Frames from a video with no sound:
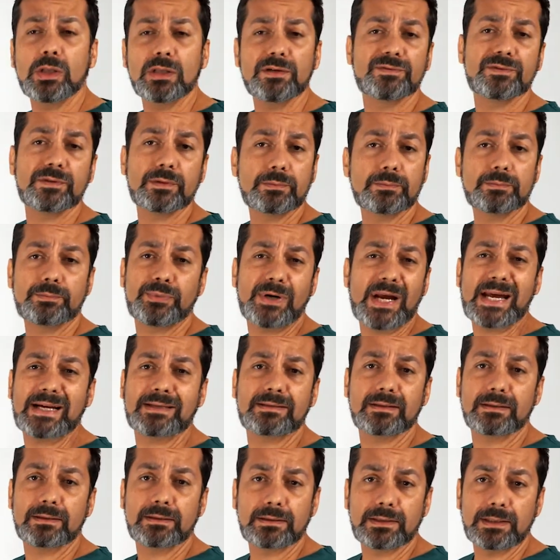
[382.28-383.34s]
of them
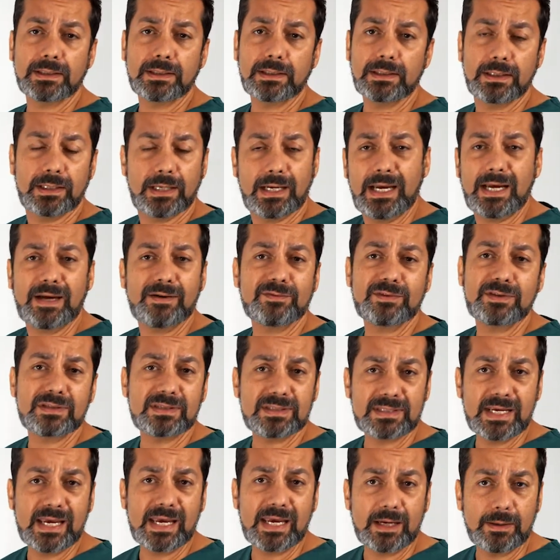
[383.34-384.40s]
practically have the
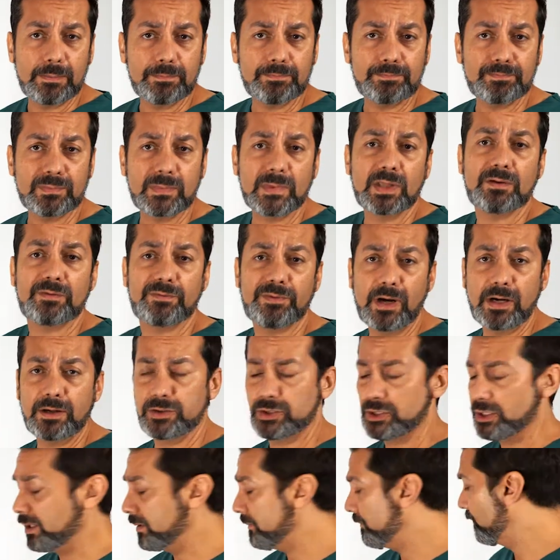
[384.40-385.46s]
same
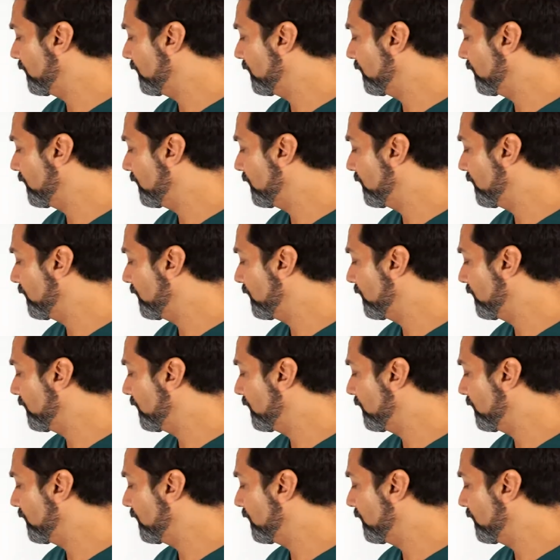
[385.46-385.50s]
function.